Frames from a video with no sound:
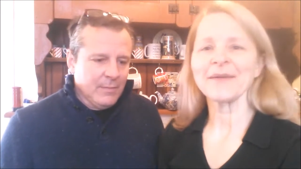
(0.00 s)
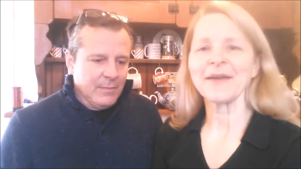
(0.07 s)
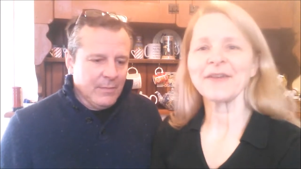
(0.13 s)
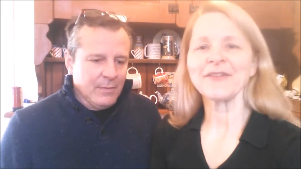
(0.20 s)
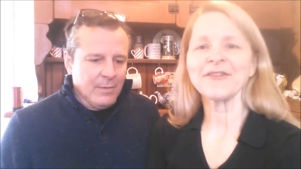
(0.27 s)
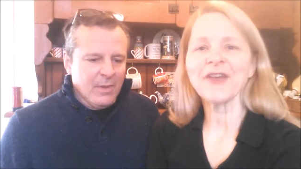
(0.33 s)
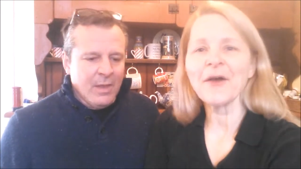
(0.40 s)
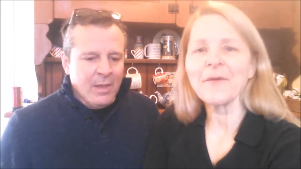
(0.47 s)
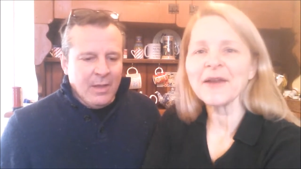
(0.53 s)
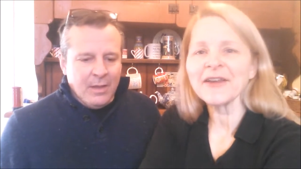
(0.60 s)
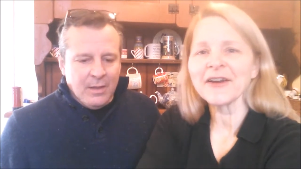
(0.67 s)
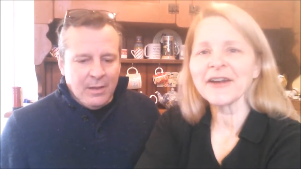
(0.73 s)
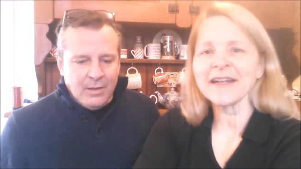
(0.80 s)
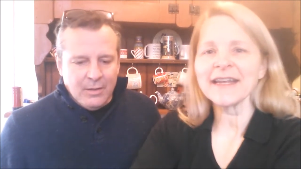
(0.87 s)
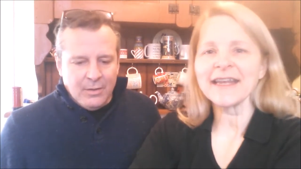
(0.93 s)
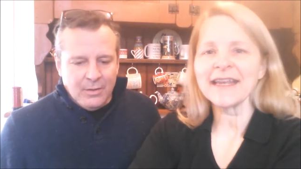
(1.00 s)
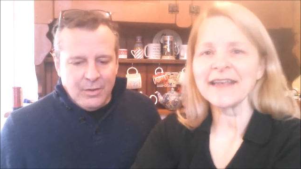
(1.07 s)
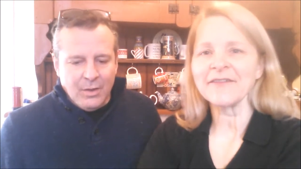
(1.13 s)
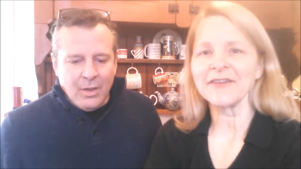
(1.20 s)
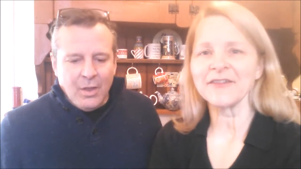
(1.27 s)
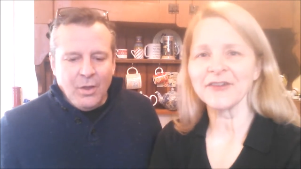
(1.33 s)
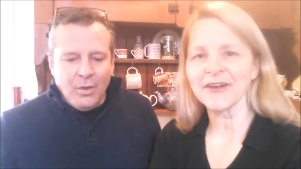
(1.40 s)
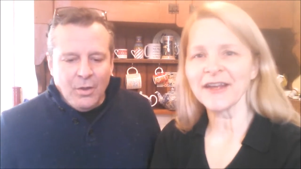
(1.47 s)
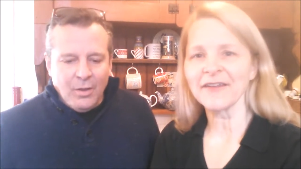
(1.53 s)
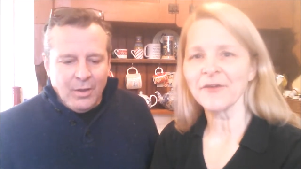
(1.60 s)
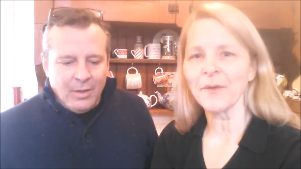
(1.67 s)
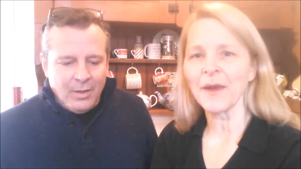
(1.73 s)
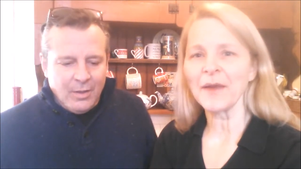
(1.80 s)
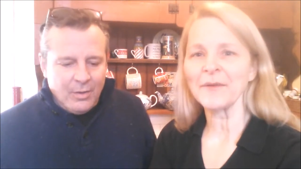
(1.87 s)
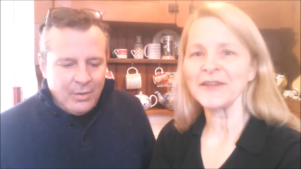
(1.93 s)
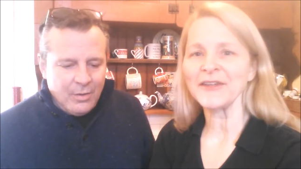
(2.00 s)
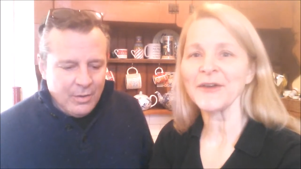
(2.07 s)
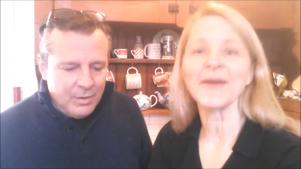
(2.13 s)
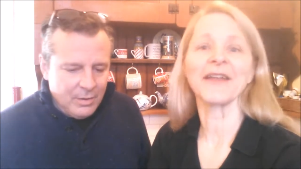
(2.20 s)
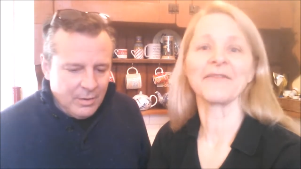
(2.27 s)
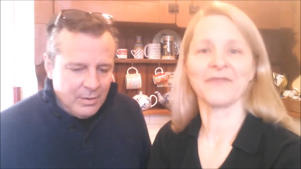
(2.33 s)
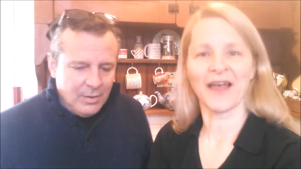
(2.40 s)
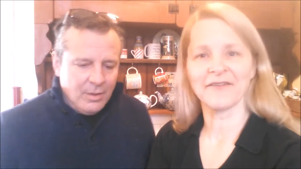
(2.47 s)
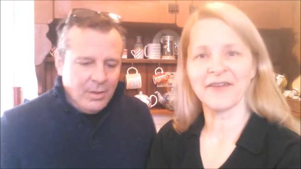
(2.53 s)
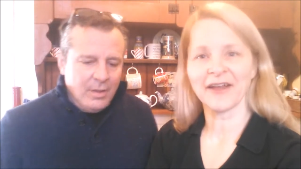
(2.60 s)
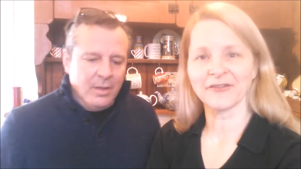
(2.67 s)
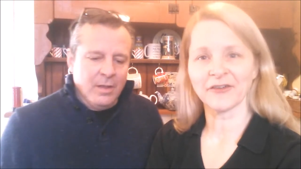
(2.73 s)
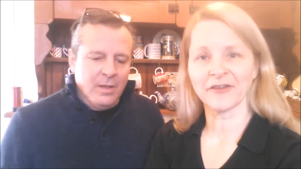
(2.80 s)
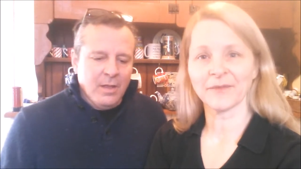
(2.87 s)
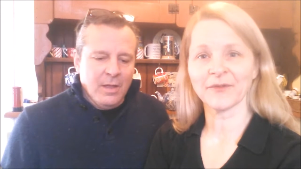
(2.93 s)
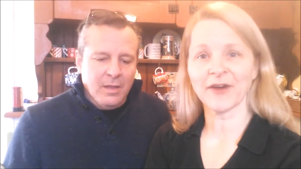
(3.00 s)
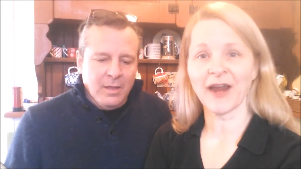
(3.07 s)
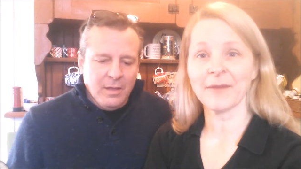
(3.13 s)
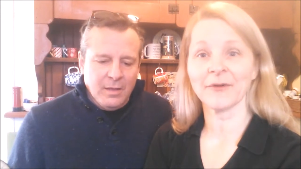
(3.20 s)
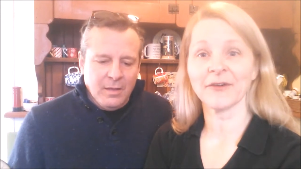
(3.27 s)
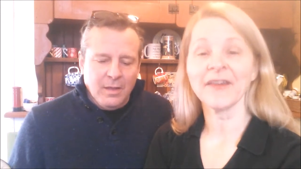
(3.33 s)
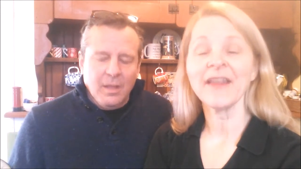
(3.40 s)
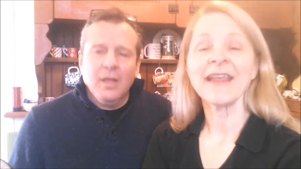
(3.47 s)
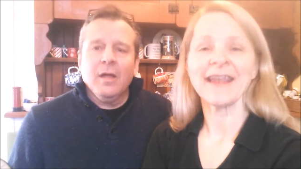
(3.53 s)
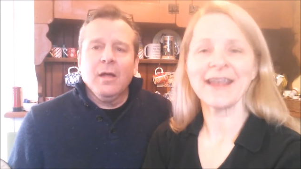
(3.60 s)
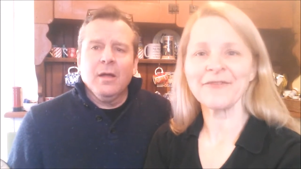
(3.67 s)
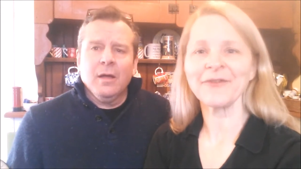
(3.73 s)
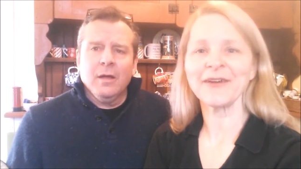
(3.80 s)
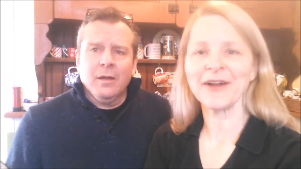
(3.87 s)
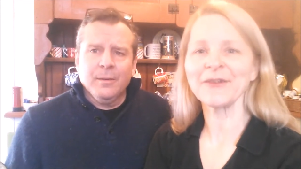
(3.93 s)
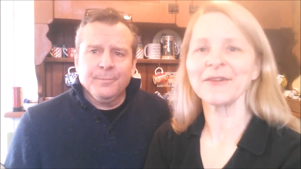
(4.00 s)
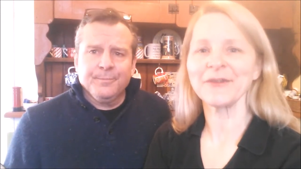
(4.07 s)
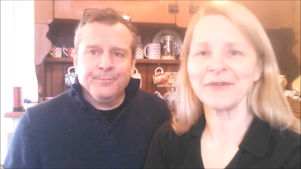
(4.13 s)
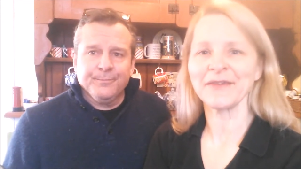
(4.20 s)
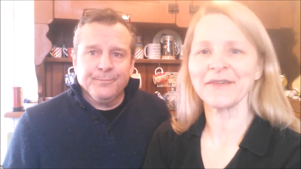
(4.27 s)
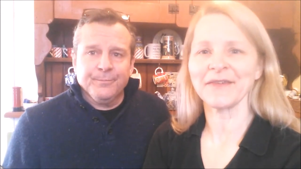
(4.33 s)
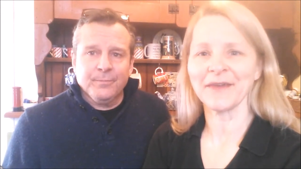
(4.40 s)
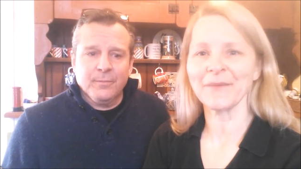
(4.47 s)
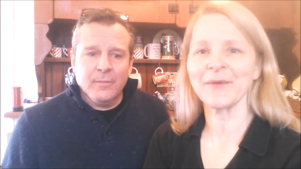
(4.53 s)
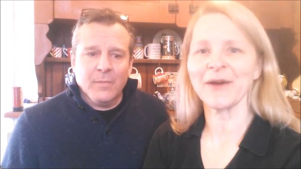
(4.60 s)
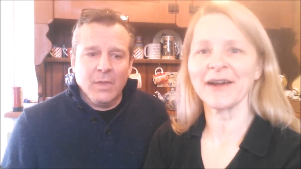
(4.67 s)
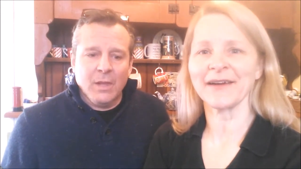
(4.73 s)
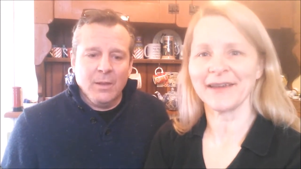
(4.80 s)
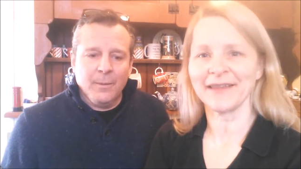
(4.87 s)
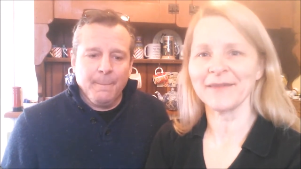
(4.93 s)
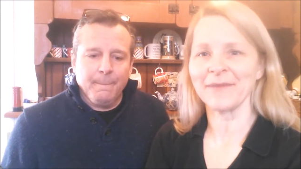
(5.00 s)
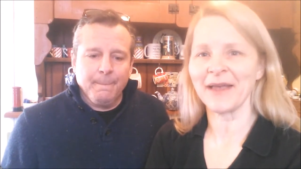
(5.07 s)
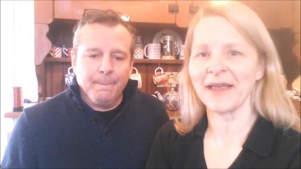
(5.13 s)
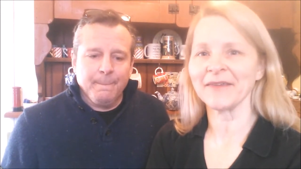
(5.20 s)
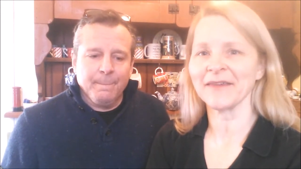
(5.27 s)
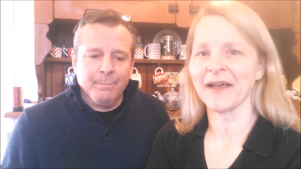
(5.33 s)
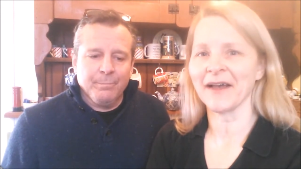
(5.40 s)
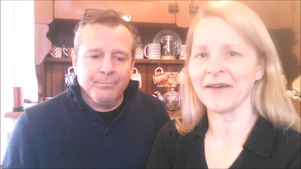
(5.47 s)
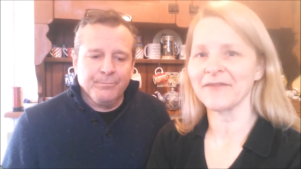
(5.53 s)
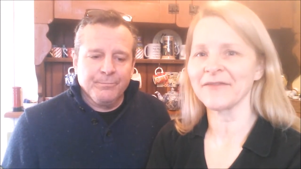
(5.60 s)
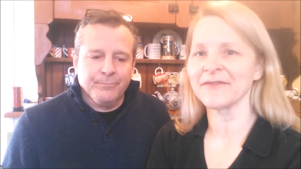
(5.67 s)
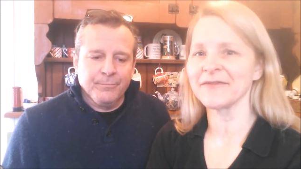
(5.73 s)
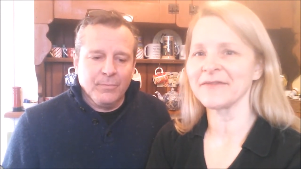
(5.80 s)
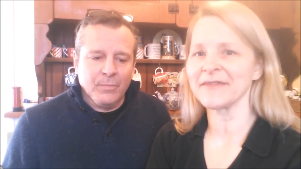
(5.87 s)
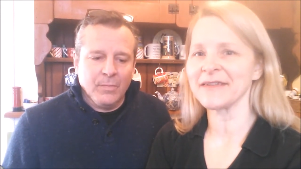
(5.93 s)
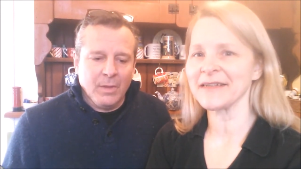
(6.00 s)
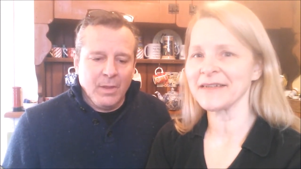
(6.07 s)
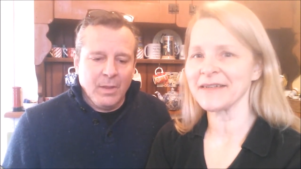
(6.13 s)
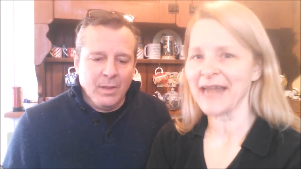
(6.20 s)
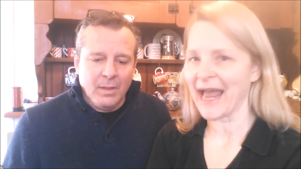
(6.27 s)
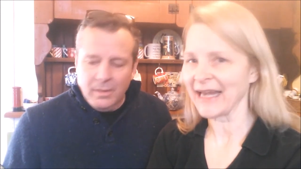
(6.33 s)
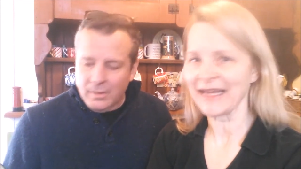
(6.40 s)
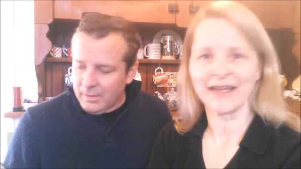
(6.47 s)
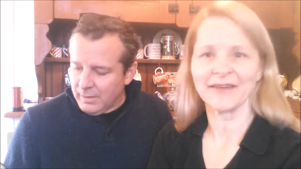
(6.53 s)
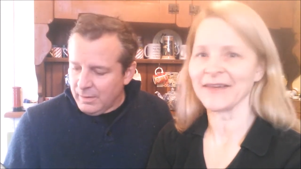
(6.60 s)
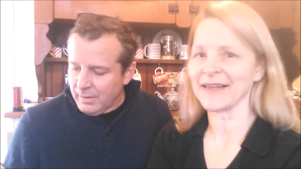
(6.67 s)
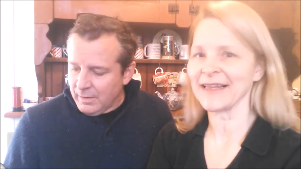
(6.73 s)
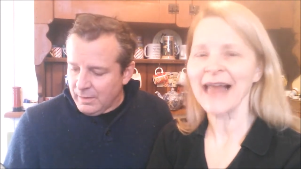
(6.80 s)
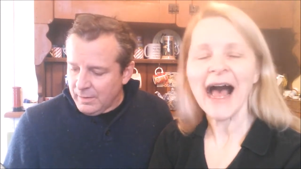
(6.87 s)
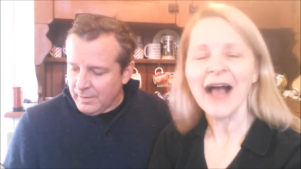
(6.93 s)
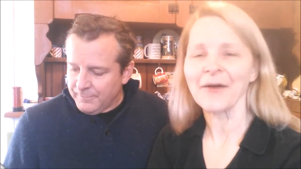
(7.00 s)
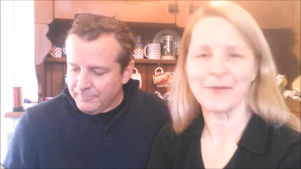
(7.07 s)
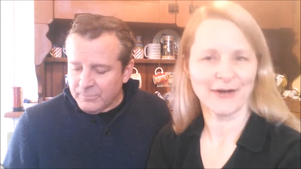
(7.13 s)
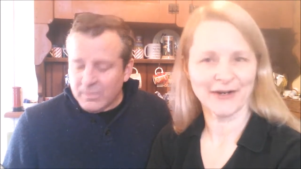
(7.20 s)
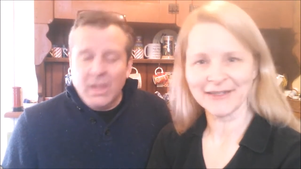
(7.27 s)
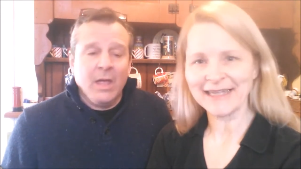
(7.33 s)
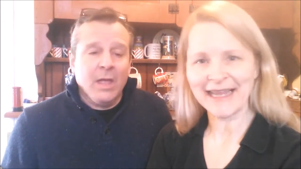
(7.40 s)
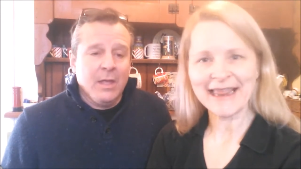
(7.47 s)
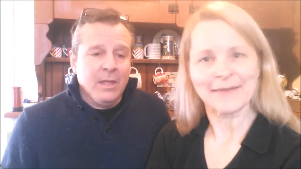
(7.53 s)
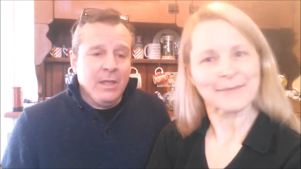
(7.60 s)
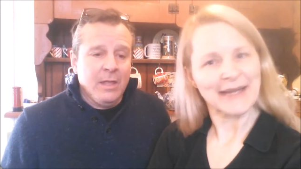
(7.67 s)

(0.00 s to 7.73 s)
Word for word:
Speaker 1: anyway, show what you're going to give is your giveaway when you hit 500 subscribers if we don't lose it somewhere in the mess of Daddy's clock world in the